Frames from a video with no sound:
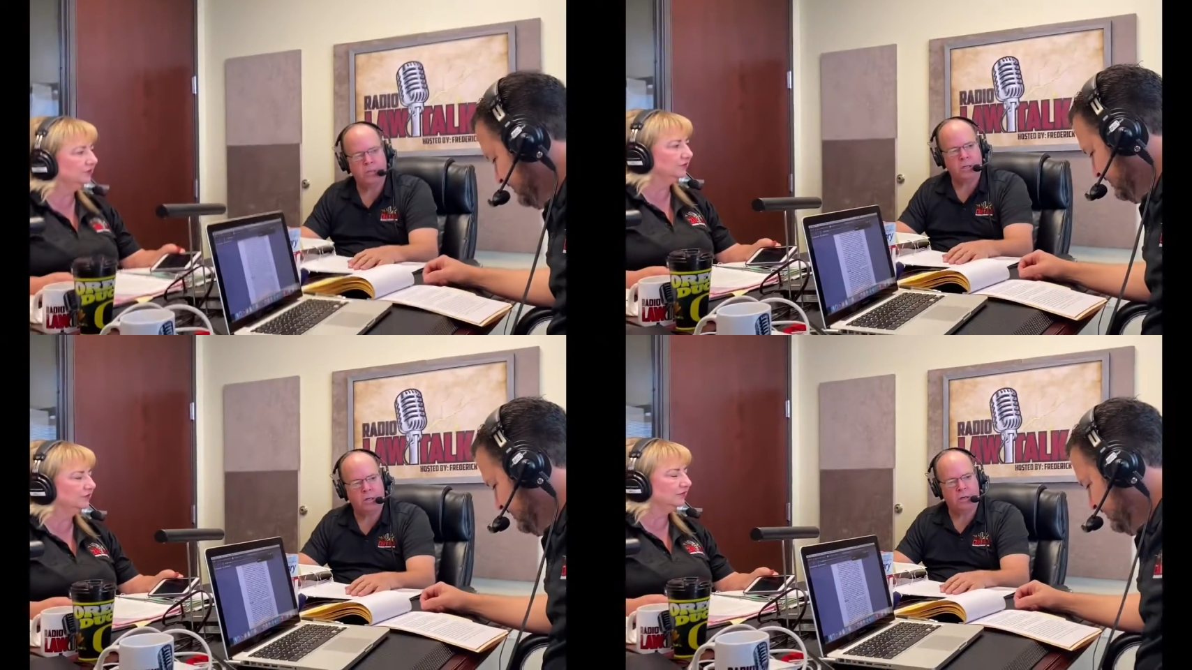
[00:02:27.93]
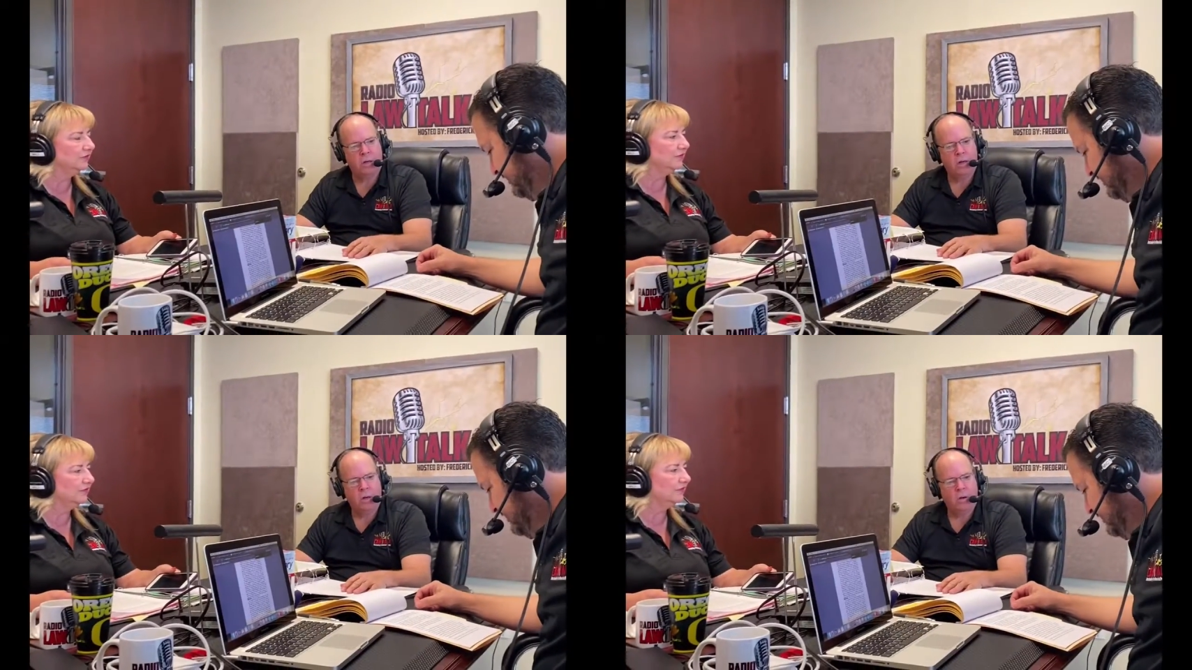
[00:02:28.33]
Speaker 1: plus million a
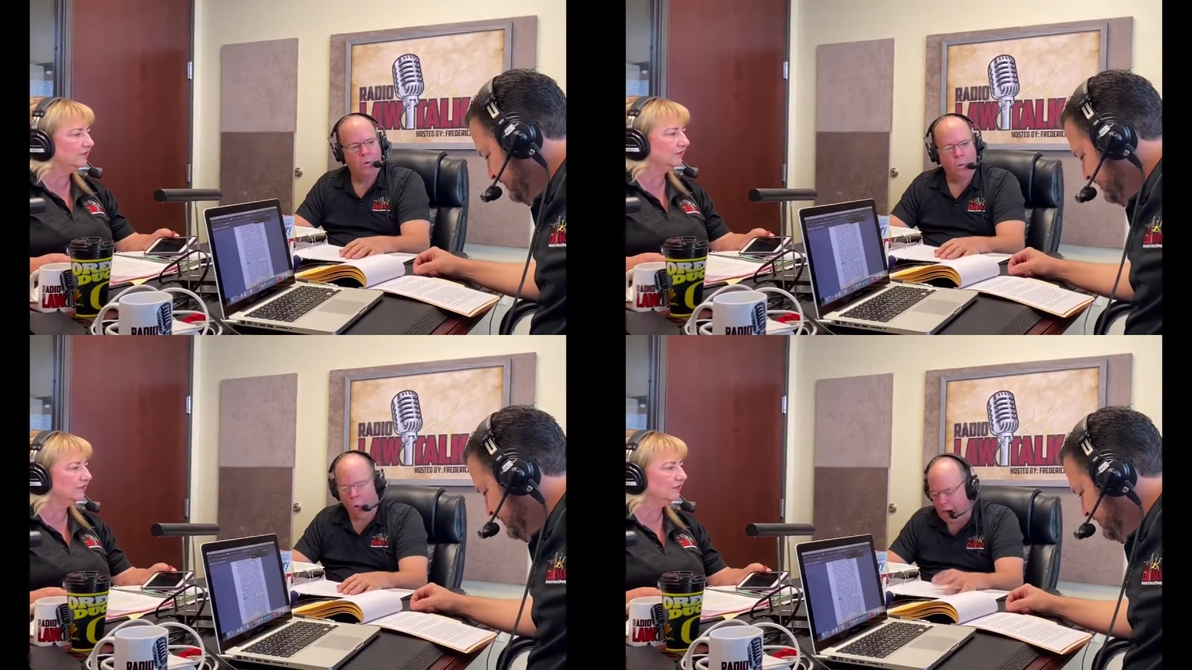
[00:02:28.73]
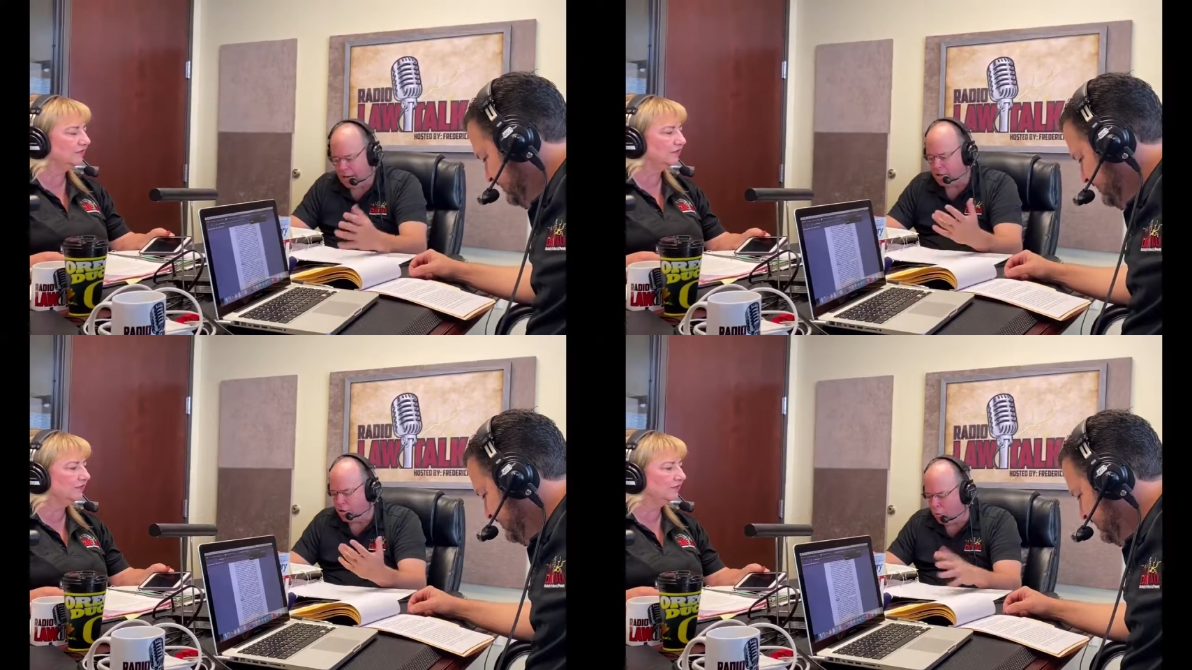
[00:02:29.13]
year. Why
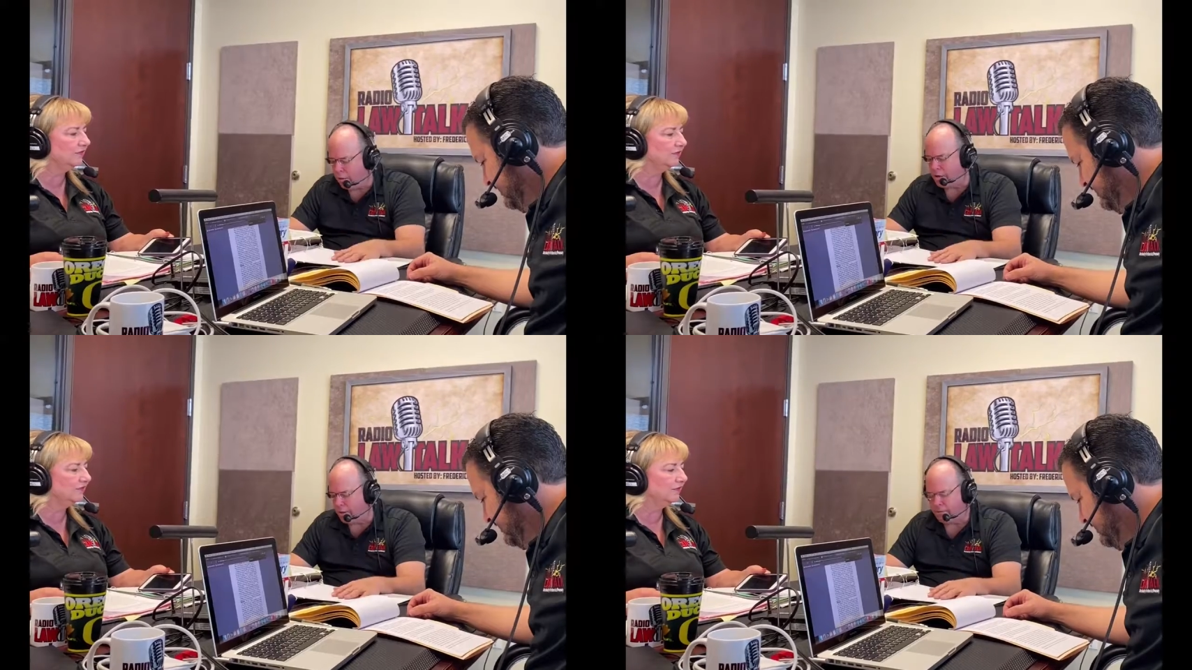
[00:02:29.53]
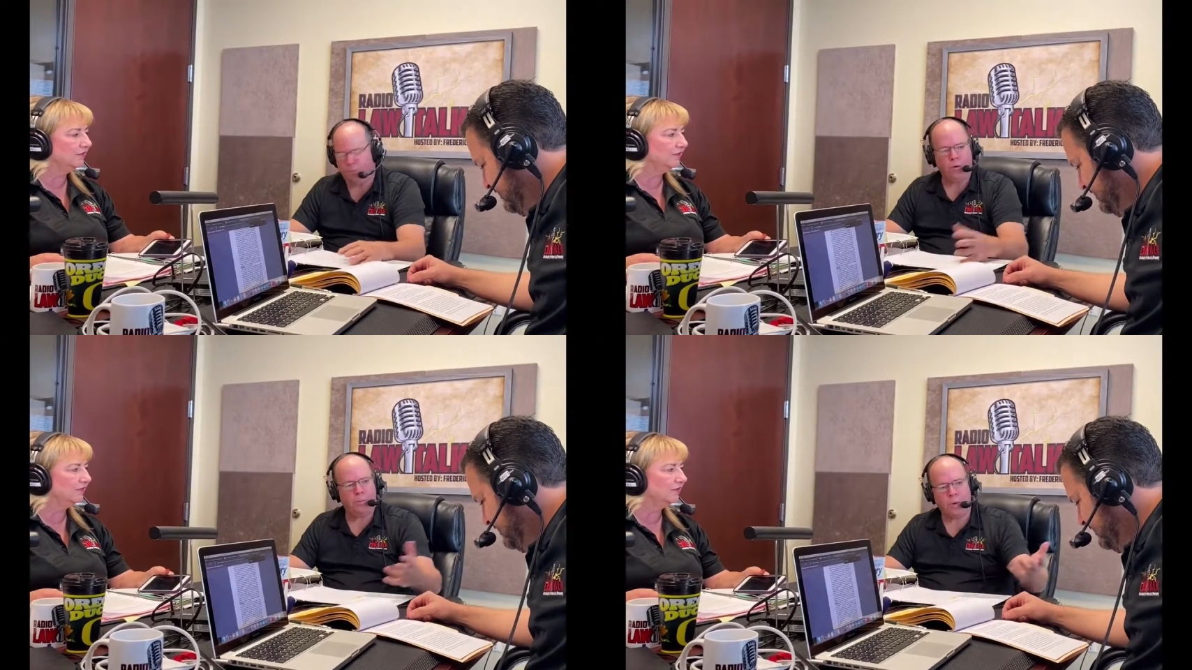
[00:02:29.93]
are you worried
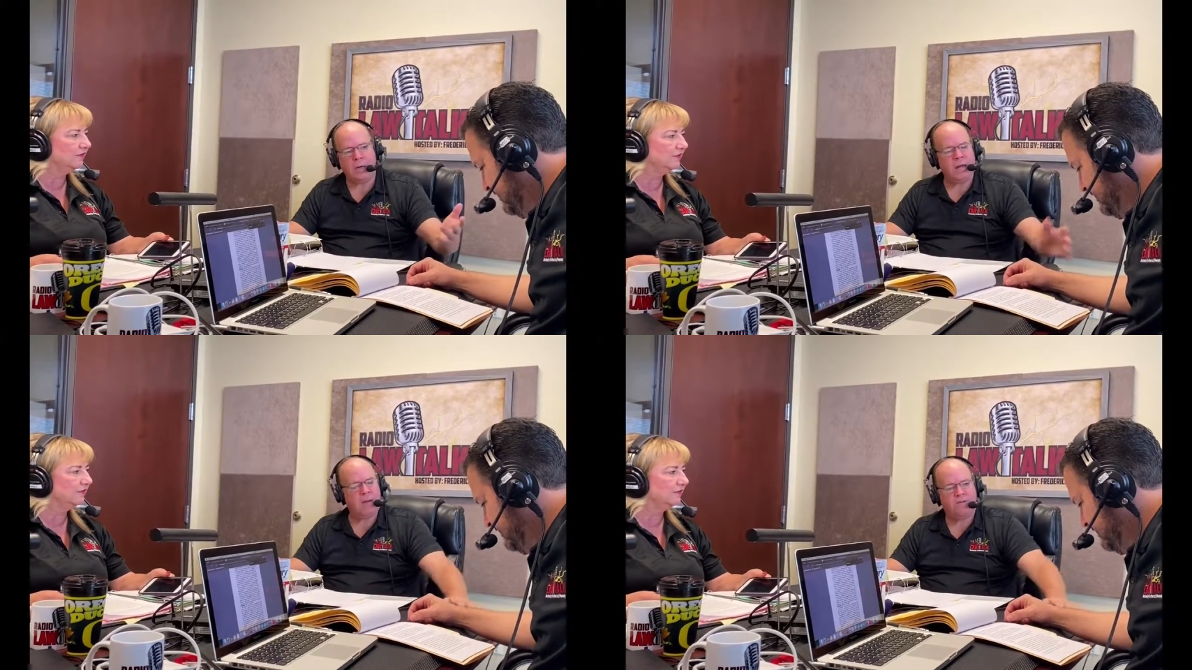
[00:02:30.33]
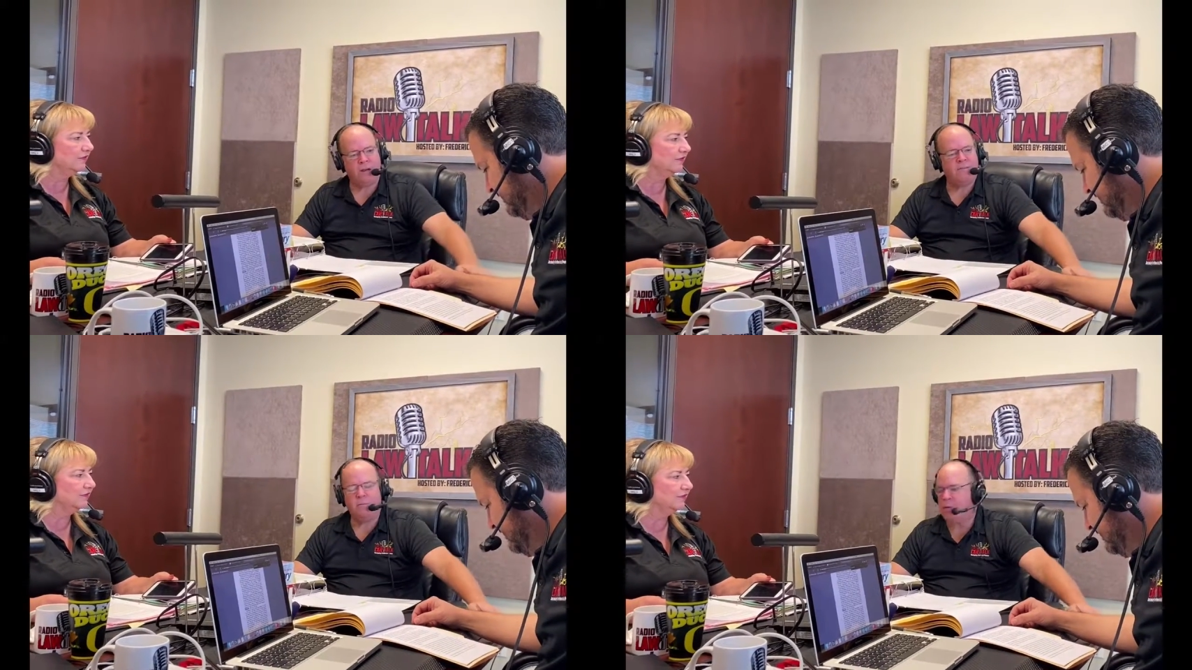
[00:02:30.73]
about
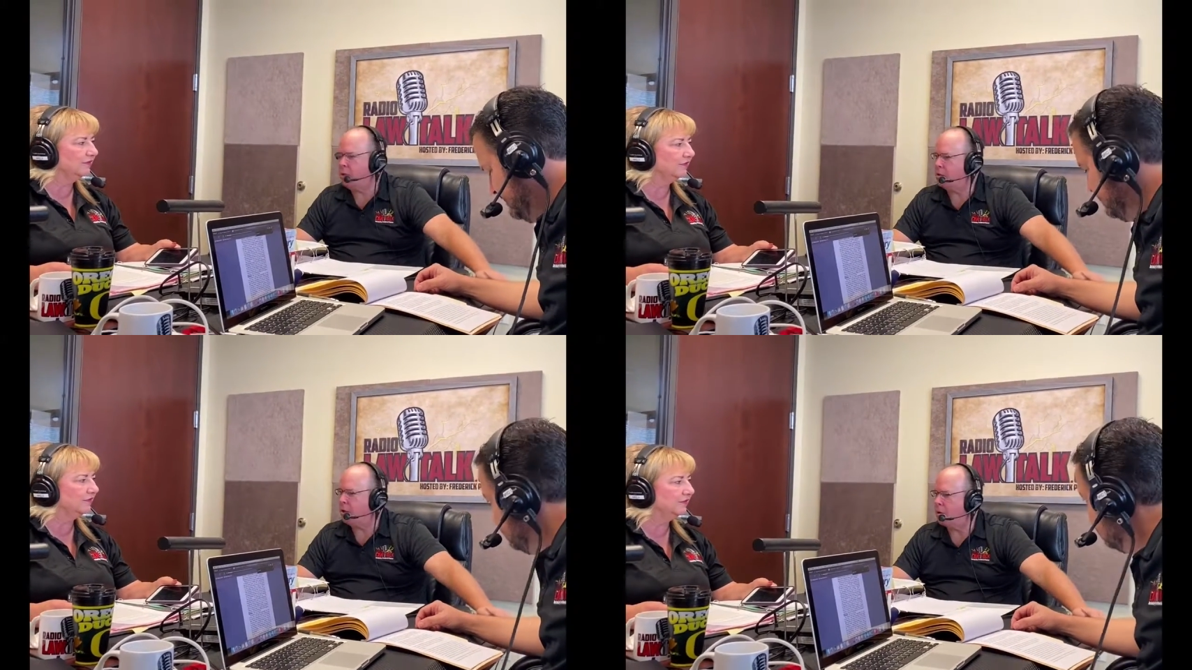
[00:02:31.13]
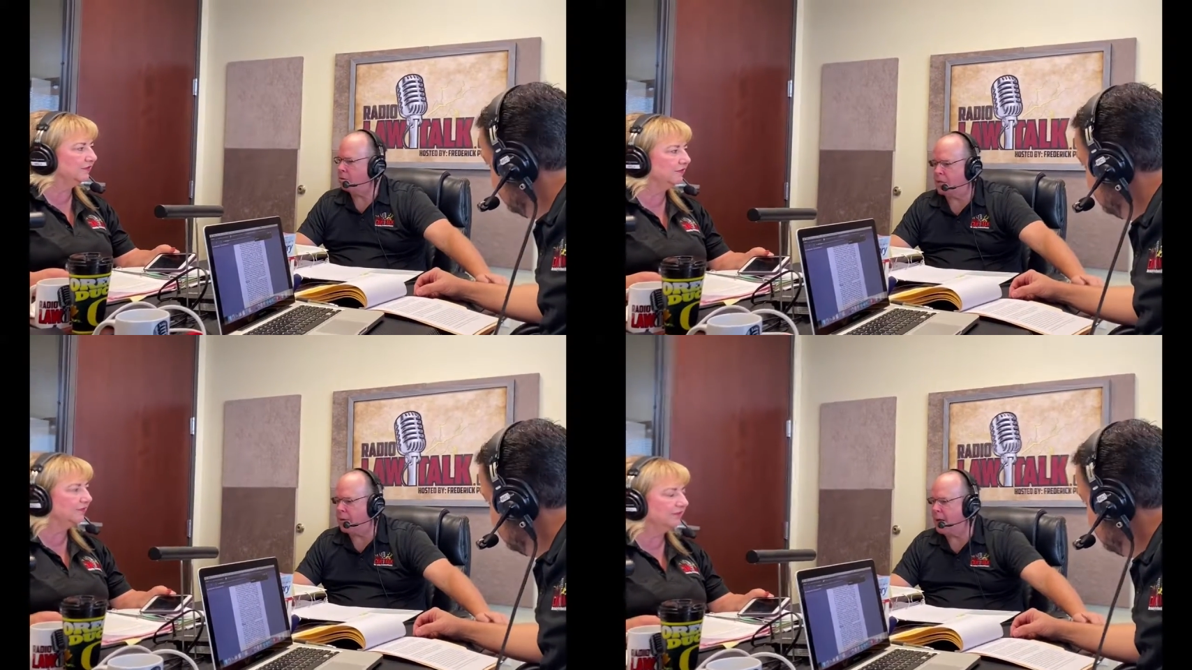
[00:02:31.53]
4.95 million dollars?